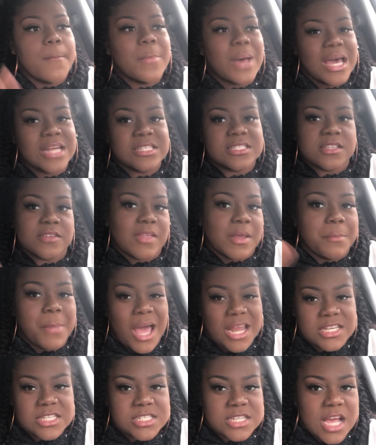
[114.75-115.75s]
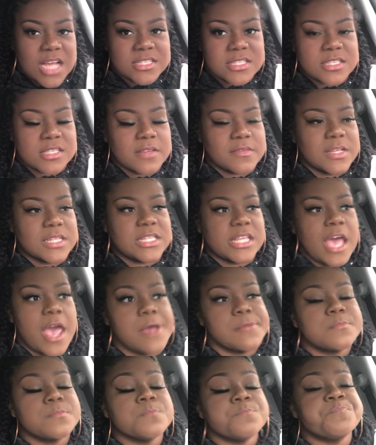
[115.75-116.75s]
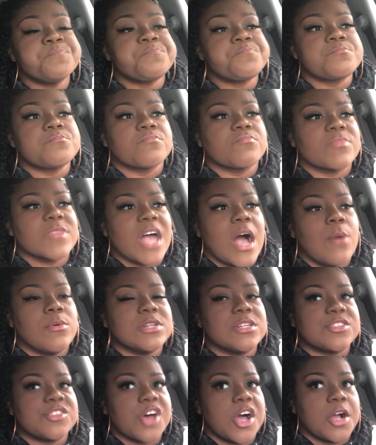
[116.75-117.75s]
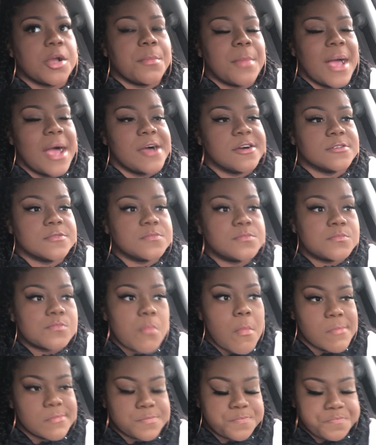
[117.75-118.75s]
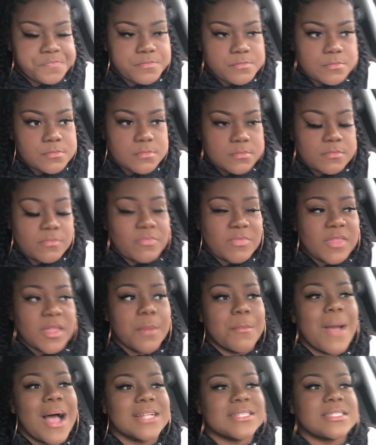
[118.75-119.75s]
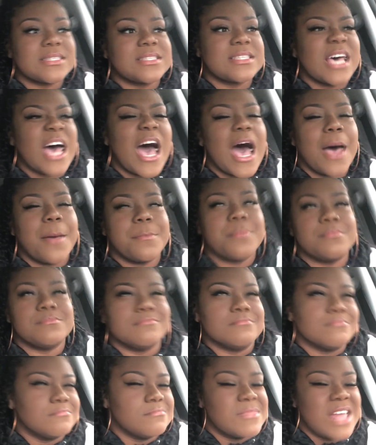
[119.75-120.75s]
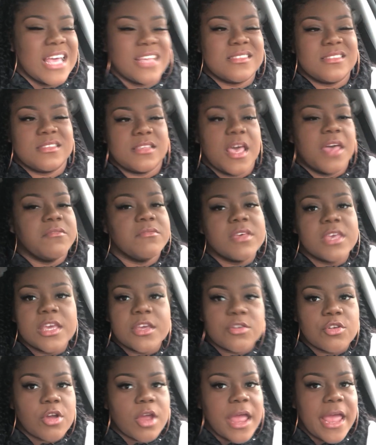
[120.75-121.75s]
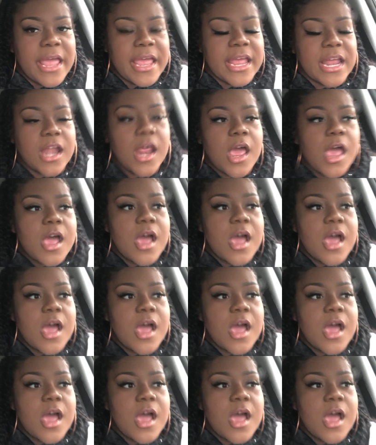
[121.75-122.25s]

body shots and stuff like that. I want to talk about my top like 7 or 8